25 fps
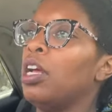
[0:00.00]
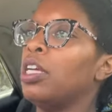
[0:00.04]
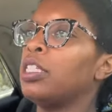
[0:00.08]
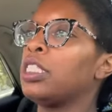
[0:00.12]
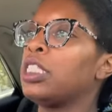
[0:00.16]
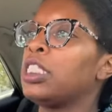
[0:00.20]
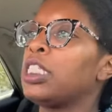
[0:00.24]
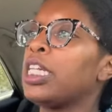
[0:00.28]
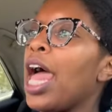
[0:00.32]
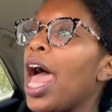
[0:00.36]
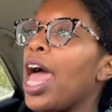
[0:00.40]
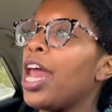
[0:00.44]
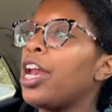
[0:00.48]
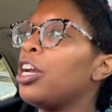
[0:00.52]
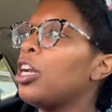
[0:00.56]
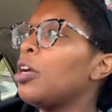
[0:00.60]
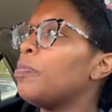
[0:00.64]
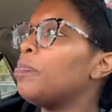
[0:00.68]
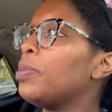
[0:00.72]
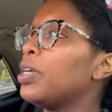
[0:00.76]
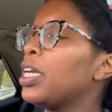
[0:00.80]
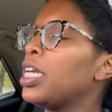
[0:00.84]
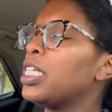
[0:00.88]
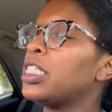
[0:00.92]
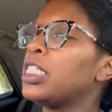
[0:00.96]
sliding
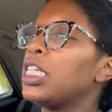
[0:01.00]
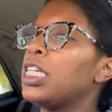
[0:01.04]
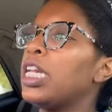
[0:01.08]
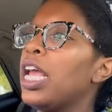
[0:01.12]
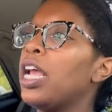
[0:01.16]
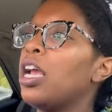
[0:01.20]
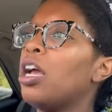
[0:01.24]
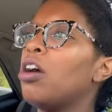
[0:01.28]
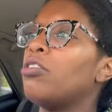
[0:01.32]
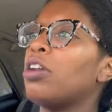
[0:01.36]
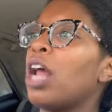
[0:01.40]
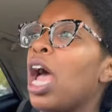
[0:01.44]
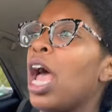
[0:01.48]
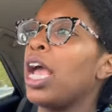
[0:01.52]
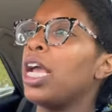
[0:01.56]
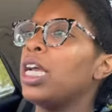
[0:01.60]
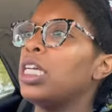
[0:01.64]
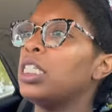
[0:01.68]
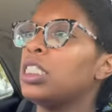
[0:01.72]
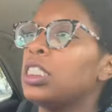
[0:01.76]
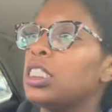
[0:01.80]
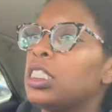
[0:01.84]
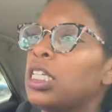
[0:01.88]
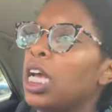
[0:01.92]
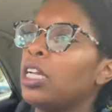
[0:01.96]
up against the thing on
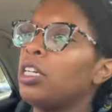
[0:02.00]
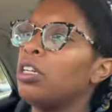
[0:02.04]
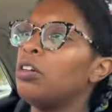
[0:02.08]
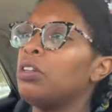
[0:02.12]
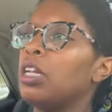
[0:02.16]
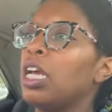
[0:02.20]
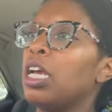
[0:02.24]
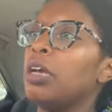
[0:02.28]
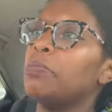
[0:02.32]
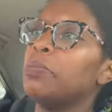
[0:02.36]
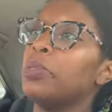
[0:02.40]
ice. I know that